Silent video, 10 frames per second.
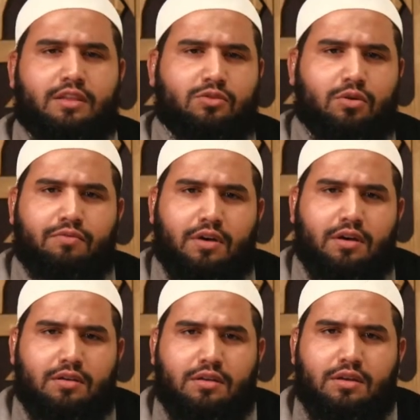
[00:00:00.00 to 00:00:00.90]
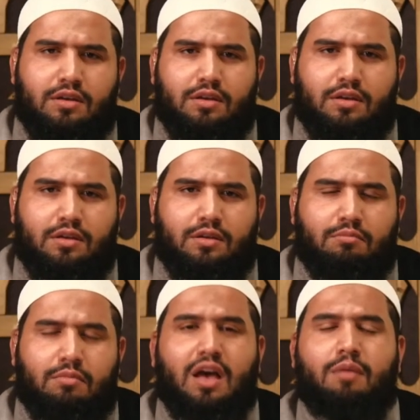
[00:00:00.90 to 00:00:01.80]
omitted or
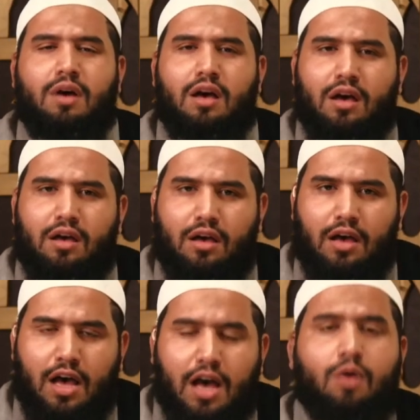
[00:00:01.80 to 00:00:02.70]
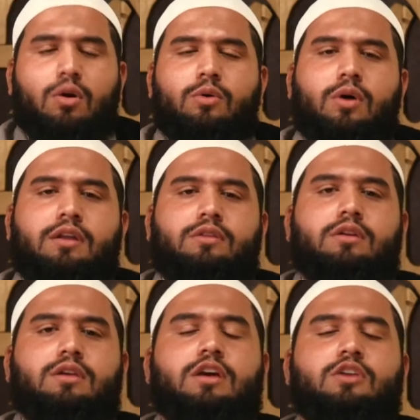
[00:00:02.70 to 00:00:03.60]
concealed from him. They will see it clearly.
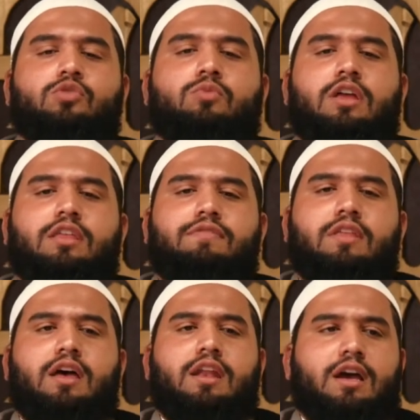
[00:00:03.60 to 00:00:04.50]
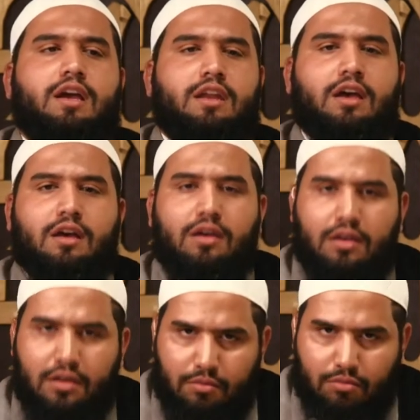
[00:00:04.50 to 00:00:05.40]
Despite all their
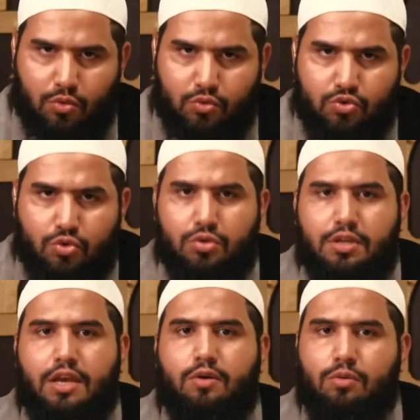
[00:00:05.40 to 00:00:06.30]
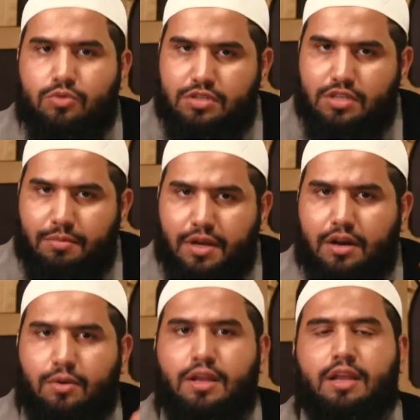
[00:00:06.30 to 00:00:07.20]
attempts to do it, they still
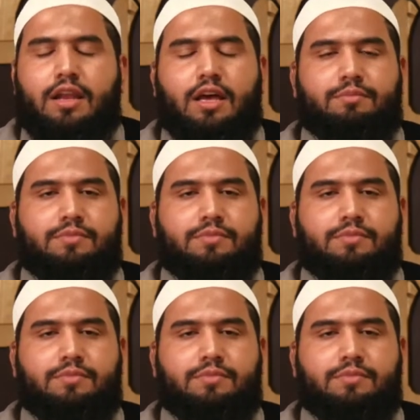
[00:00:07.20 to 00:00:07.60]
remain.